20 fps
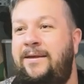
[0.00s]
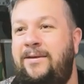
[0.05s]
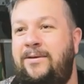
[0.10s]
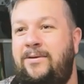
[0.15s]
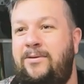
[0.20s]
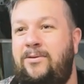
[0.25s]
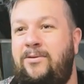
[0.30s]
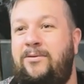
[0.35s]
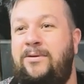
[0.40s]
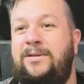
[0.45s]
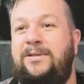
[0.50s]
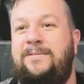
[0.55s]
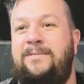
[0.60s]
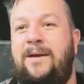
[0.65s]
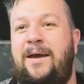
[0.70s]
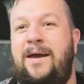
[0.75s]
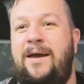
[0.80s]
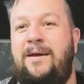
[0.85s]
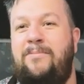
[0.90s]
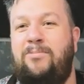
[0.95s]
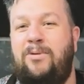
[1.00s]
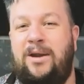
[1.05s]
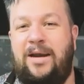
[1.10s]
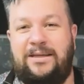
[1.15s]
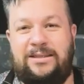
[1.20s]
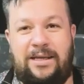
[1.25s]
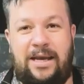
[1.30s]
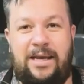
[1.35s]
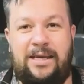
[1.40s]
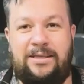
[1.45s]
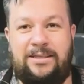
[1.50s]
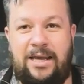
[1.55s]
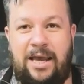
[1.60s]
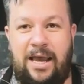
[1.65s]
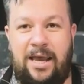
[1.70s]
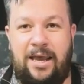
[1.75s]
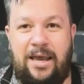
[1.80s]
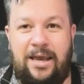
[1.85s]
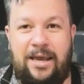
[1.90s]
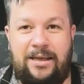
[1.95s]
Or as what I say is,
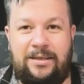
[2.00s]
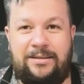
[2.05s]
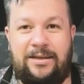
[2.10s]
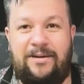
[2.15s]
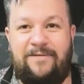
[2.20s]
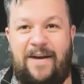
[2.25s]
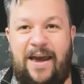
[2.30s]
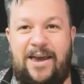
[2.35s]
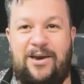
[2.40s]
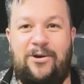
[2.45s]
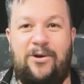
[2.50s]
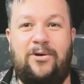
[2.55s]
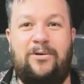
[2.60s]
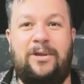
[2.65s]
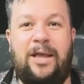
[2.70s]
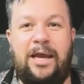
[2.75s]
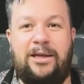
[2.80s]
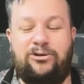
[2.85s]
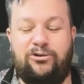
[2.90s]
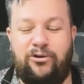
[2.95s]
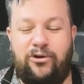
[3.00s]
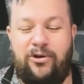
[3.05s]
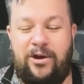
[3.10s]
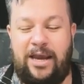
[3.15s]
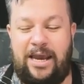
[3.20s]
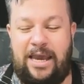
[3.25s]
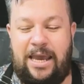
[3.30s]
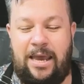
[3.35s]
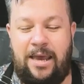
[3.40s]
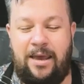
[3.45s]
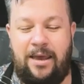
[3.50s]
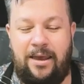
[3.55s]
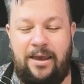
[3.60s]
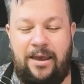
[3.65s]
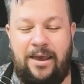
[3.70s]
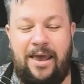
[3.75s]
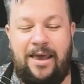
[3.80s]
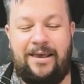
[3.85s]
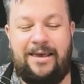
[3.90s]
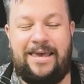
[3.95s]
instead of, hey Google, hey Trudy,
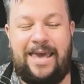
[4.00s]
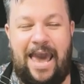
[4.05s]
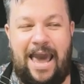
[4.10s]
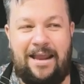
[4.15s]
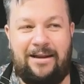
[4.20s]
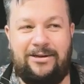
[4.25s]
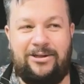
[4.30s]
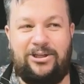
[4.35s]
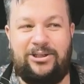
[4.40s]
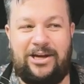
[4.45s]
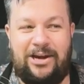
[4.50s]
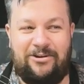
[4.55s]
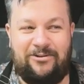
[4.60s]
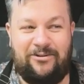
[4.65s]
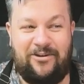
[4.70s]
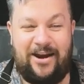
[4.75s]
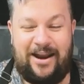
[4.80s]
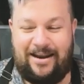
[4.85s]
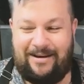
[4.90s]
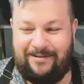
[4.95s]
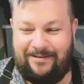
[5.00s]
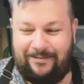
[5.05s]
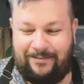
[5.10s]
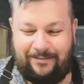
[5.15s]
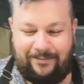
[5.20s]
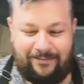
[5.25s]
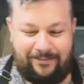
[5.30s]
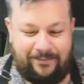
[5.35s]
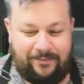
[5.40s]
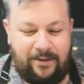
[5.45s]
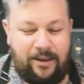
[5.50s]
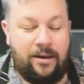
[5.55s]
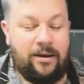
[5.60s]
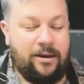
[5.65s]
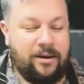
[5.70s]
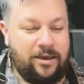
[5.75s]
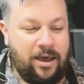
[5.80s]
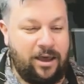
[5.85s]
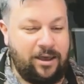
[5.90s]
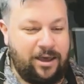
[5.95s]
get shell grit.
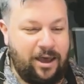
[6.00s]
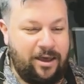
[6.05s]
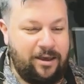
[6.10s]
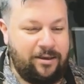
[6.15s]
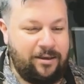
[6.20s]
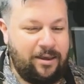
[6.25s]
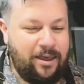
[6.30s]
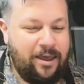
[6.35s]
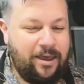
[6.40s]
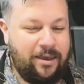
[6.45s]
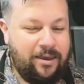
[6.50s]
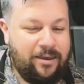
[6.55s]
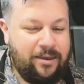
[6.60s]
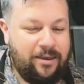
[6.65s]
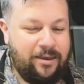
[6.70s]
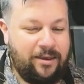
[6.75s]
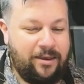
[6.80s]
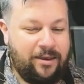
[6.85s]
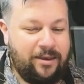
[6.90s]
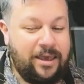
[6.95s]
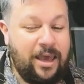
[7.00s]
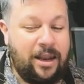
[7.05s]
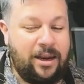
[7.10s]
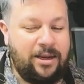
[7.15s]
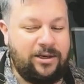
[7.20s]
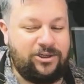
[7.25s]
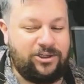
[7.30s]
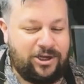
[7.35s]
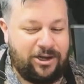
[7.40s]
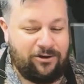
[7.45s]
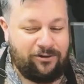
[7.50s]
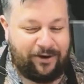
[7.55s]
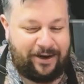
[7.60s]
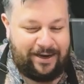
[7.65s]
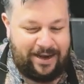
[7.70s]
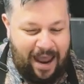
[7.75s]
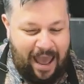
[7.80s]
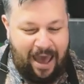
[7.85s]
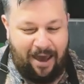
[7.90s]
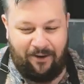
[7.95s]
Gung gung. Getting shell grit
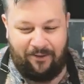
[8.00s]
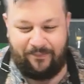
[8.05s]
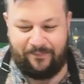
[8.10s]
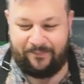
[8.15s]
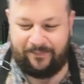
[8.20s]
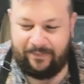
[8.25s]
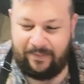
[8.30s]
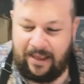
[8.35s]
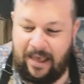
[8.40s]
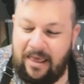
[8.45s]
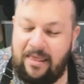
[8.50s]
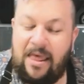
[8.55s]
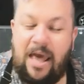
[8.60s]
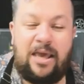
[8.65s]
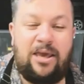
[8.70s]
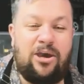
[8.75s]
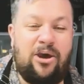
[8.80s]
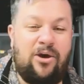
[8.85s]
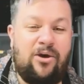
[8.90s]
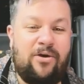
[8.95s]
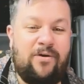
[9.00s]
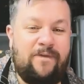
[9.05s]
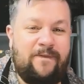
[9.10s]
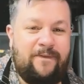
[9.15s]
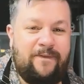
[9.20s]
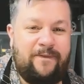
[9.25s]
now. Thank you.